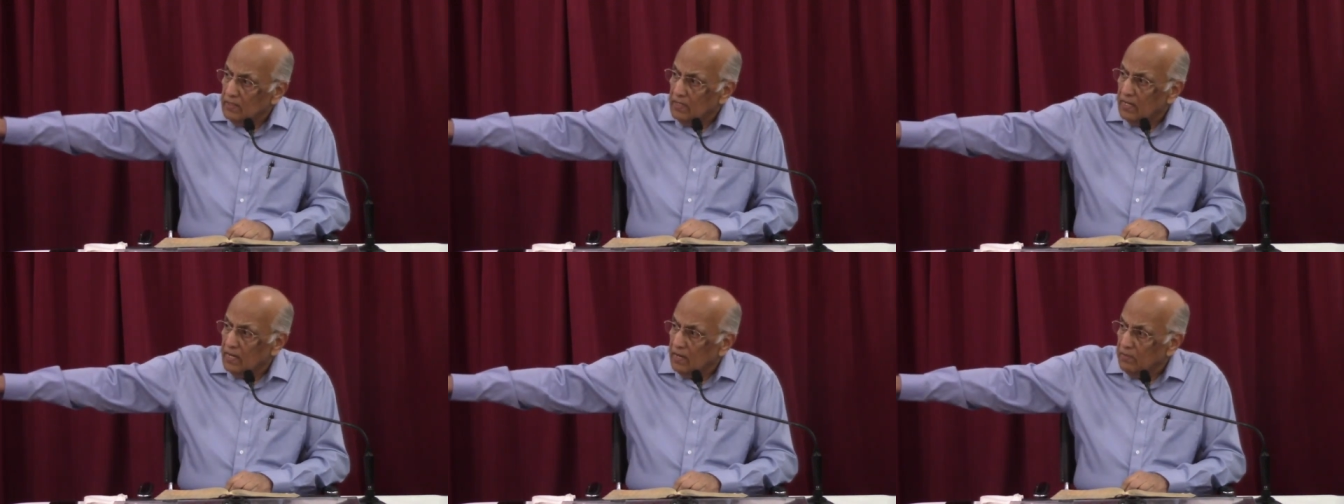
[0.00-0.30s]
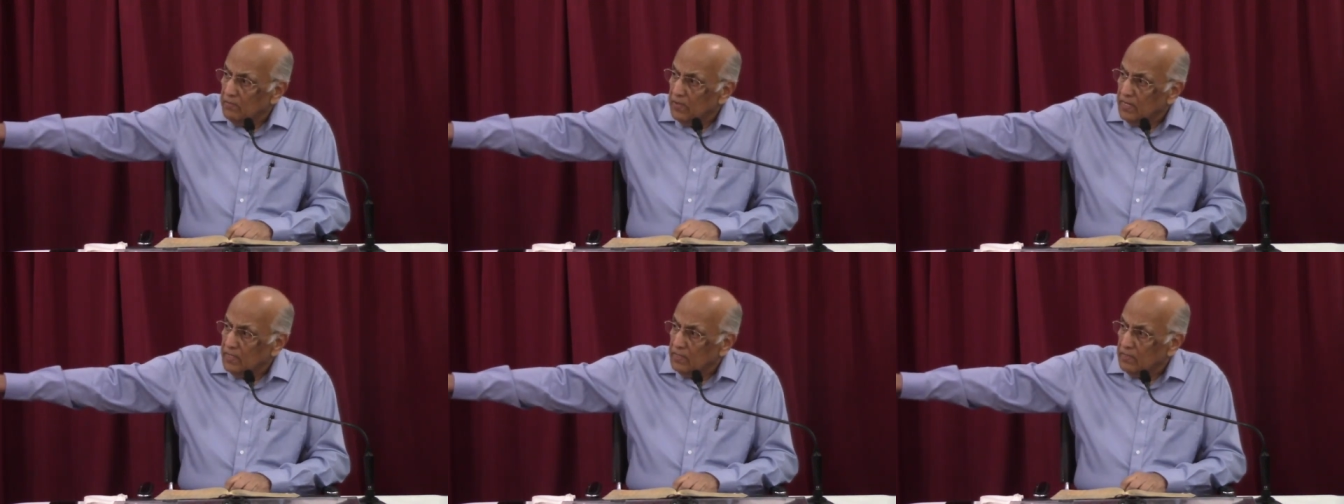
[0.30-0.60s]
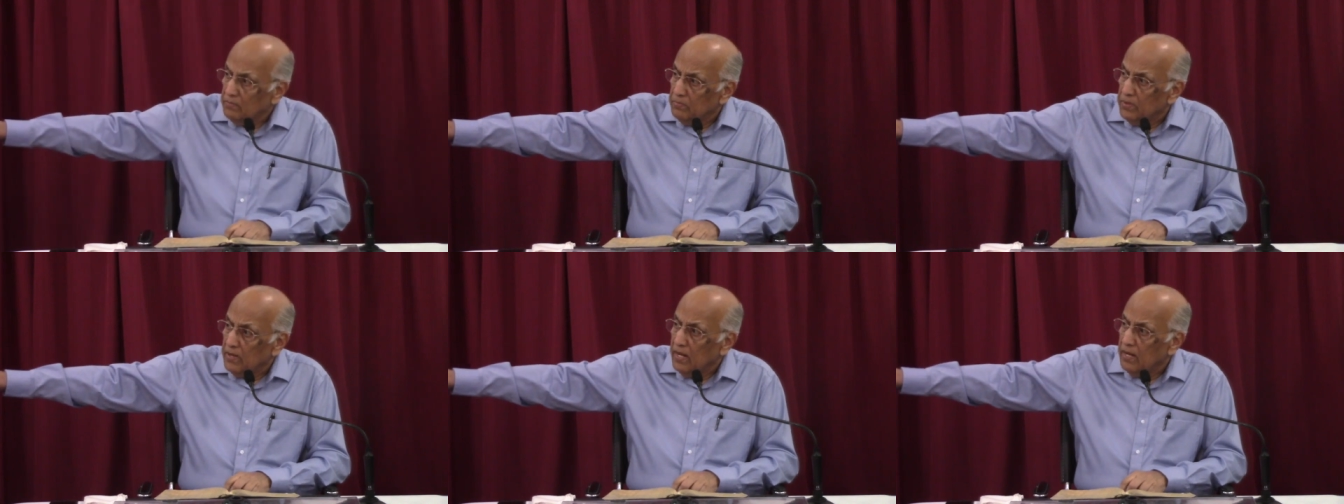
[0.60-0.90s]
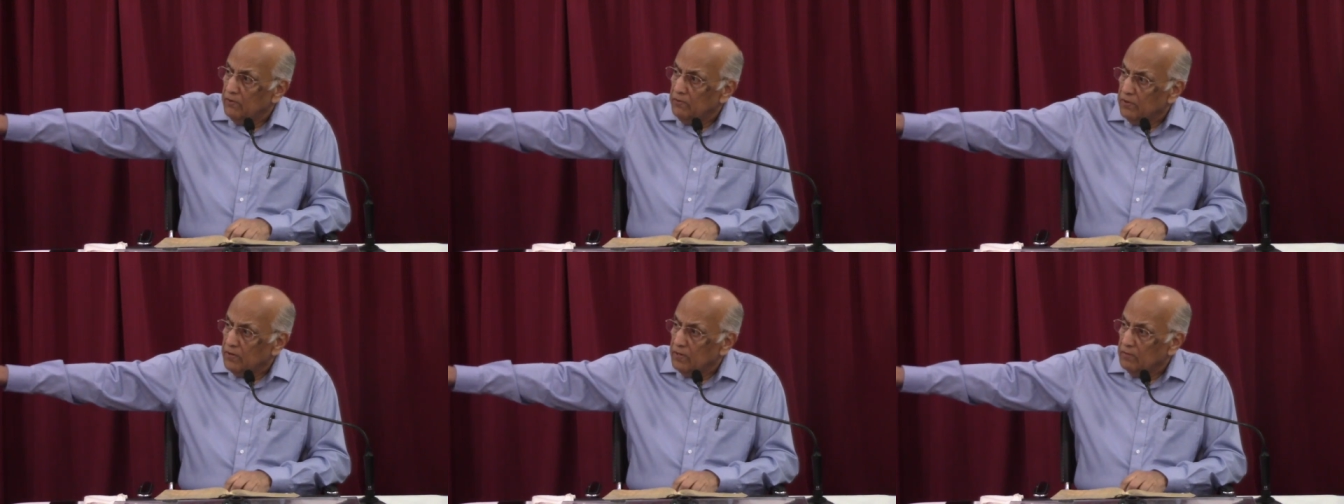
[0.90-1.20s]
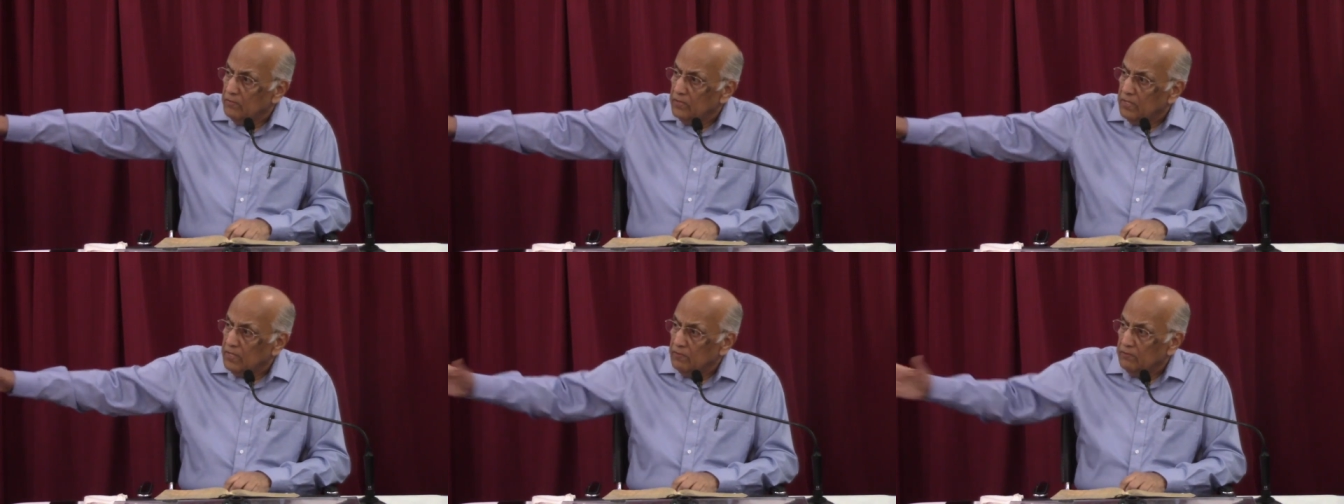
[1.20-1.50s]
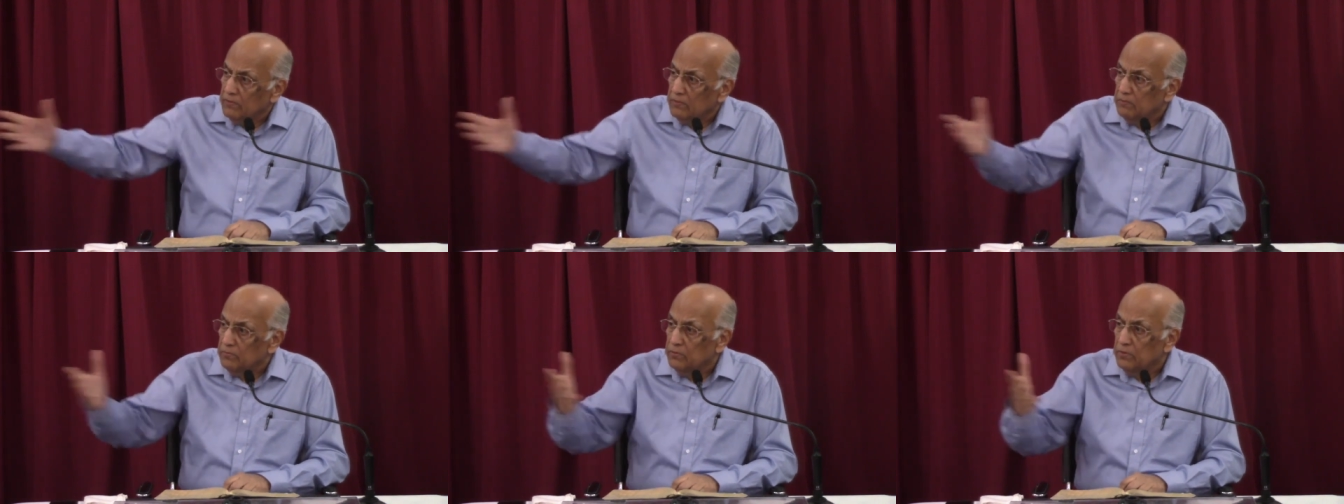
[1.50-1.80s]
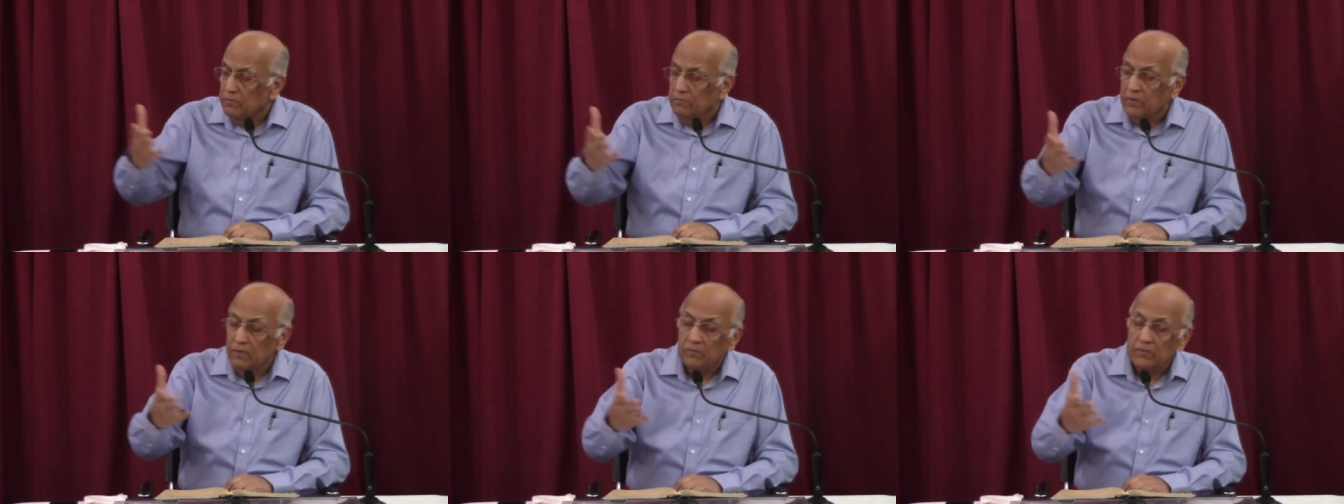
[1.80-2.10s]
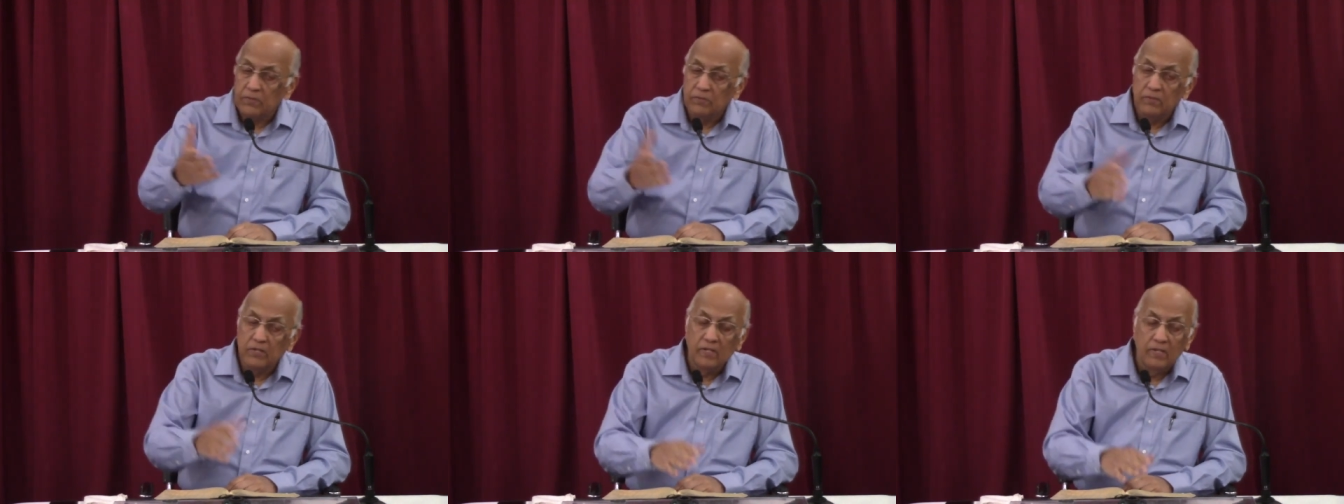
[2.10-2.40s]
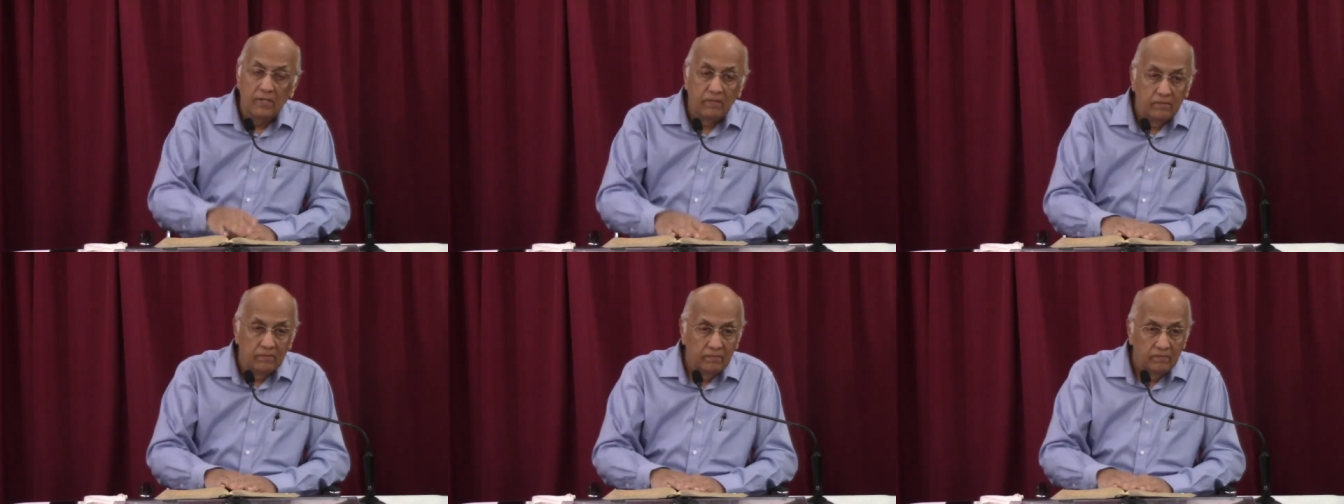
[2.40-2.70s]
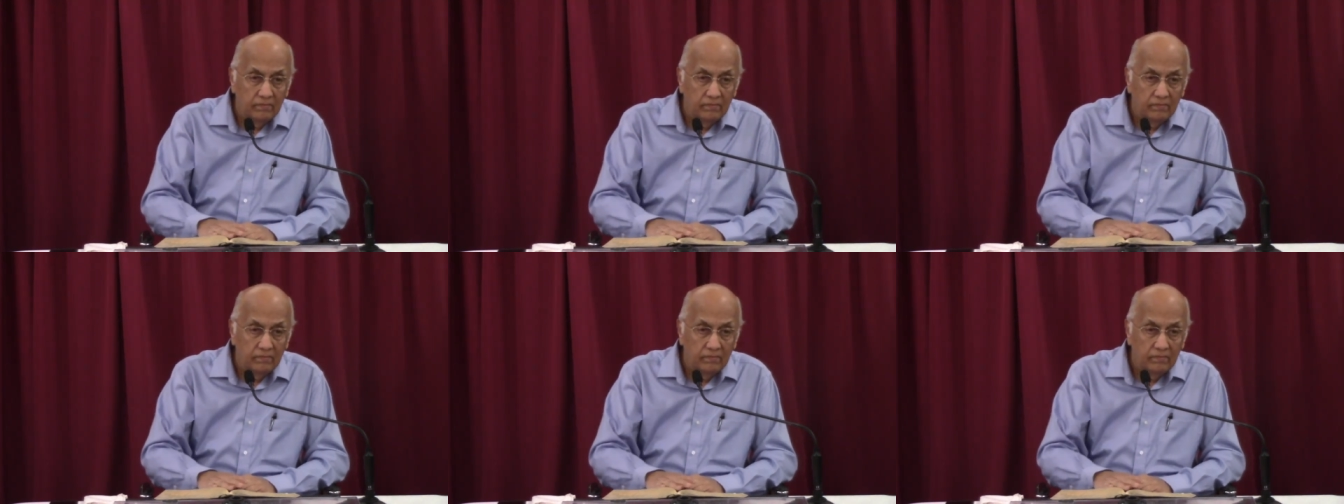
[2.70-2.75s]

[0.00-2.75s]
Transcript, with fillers: The guy buys a plane for himself from poor people's money.